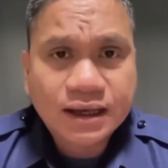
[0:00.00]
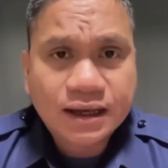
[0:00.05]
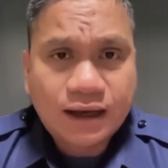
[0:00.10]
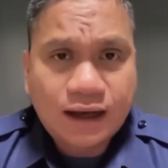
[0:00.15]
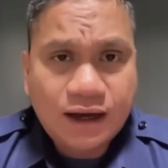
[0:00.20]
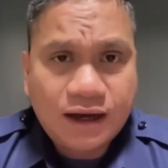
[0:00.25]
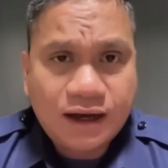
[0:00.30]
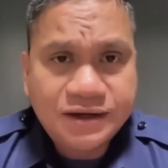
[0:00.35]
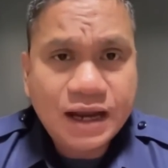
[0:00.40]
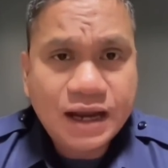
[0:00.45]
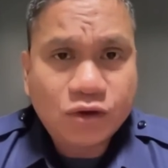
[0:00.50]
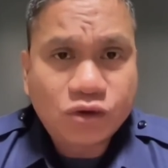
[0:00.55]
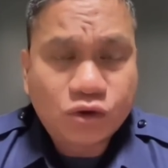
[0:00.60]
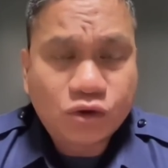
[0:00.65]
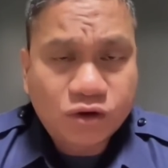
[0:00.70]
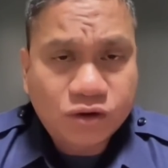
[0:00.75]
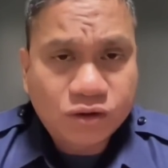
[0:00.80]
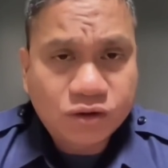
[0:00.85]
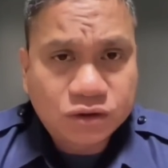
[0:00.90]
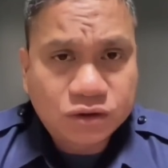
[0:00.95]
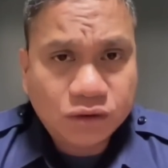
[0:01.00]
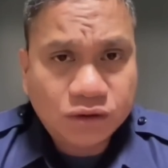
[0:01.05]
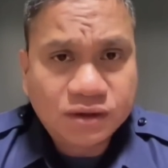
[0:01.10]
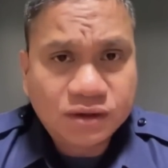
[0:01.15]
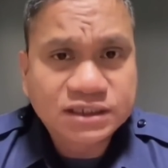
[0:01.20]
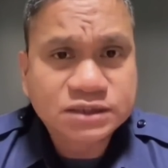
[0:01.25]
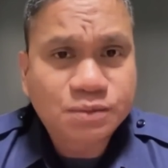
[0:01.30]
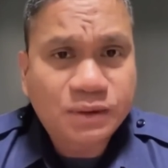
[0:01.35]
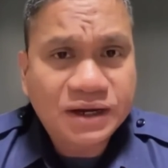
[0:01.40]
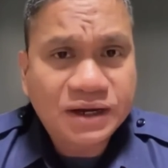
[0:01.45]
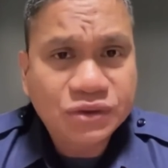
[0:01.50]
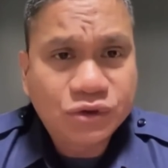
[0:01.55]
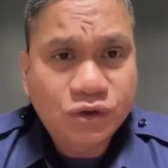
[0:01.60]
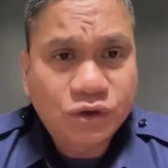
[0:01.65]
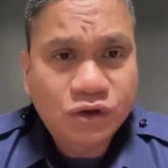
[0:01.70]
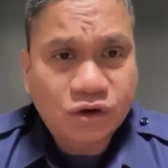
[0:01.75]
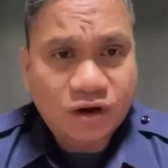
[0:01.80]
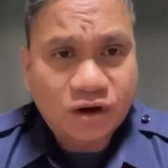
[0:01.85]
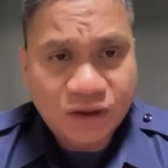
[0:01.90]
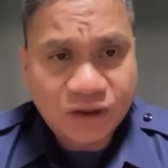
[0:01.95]
Uh, now, to, to respond to
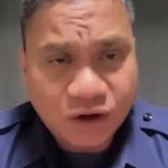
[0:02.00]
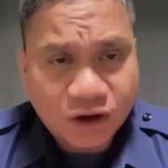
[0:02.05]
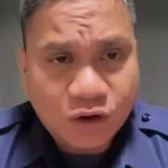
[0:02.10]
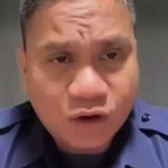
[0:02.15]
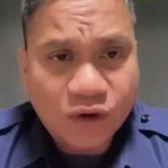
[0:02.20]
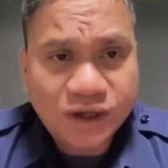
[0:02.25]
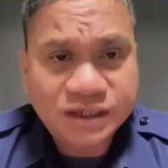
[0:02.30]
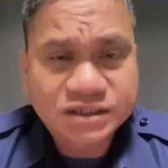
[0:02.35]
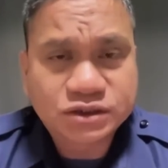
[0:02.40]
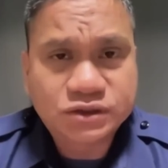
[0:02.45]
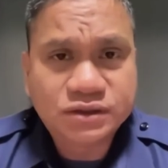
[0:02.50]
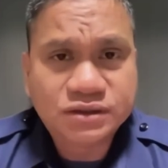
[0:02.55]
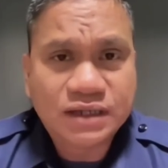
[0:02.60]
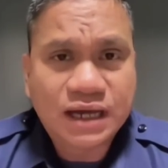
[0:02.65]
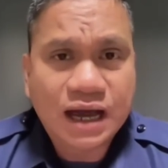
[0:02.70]
your other question,